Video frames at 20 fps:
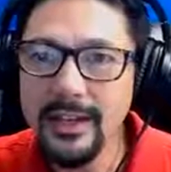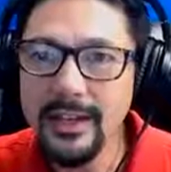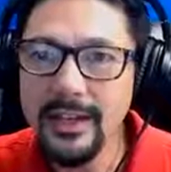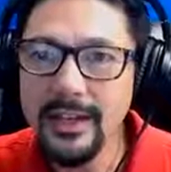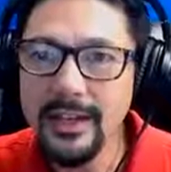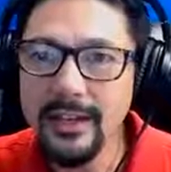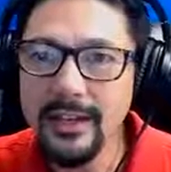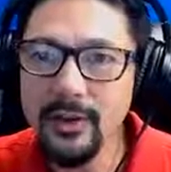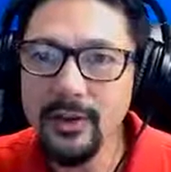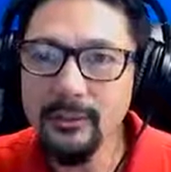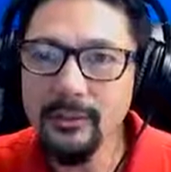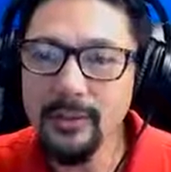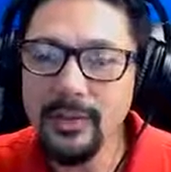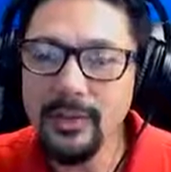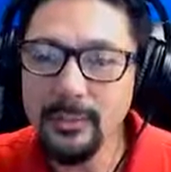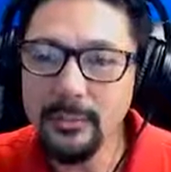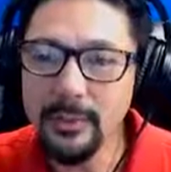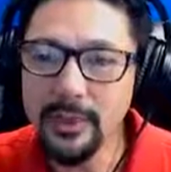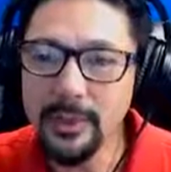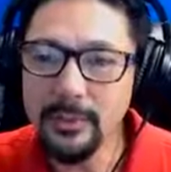Hopefully I'll be
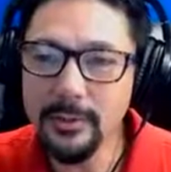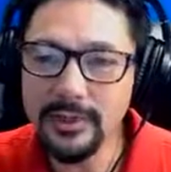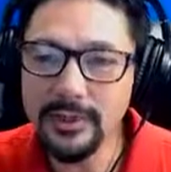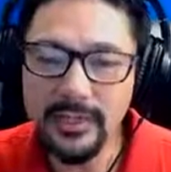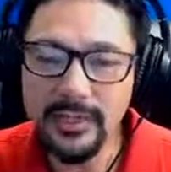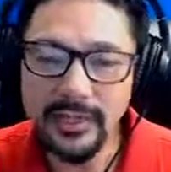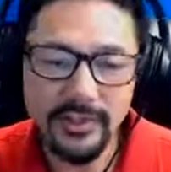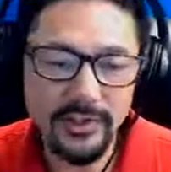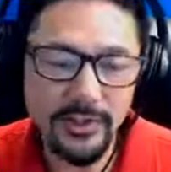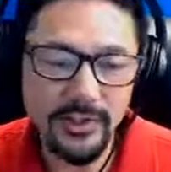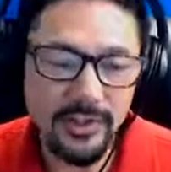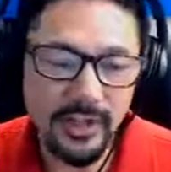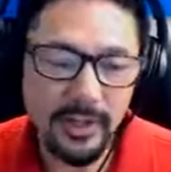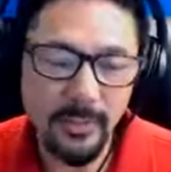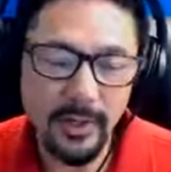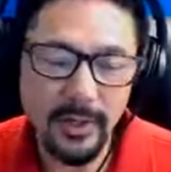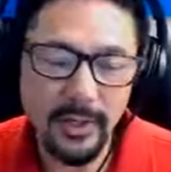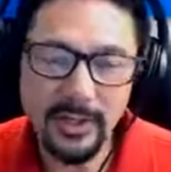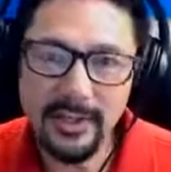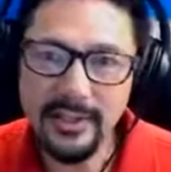able to get out to Santa
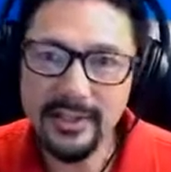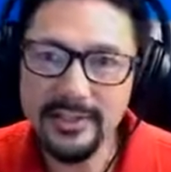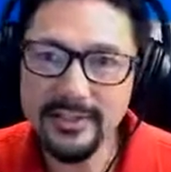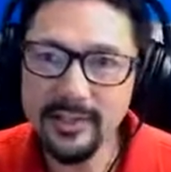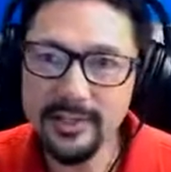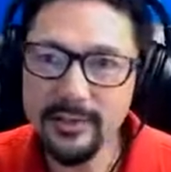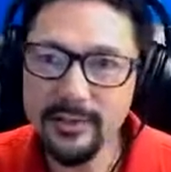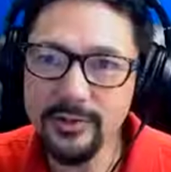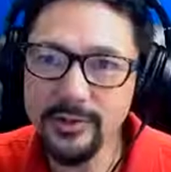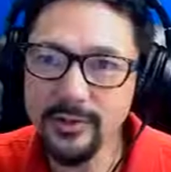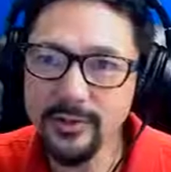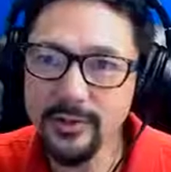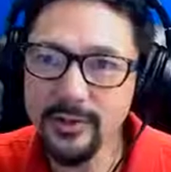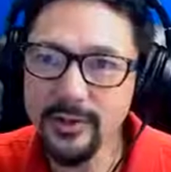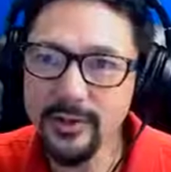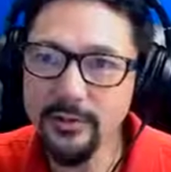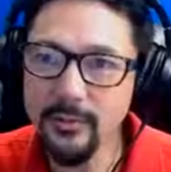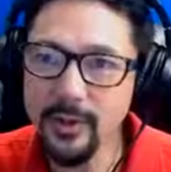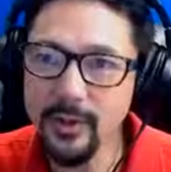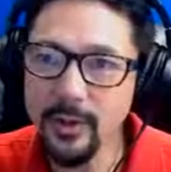Monica. It's not too
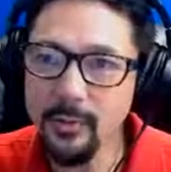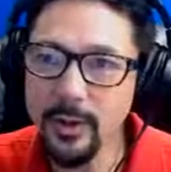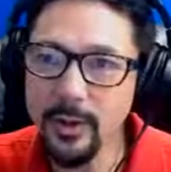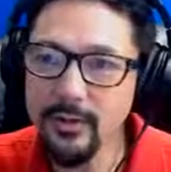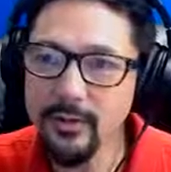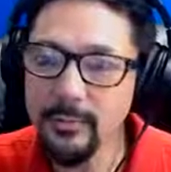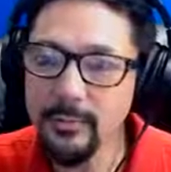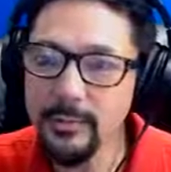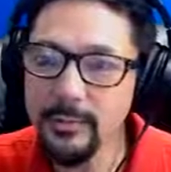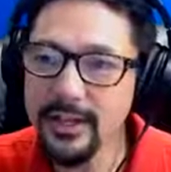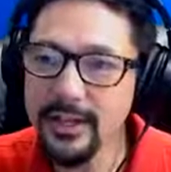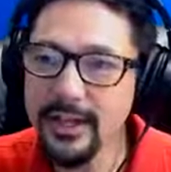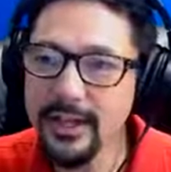far away from me. And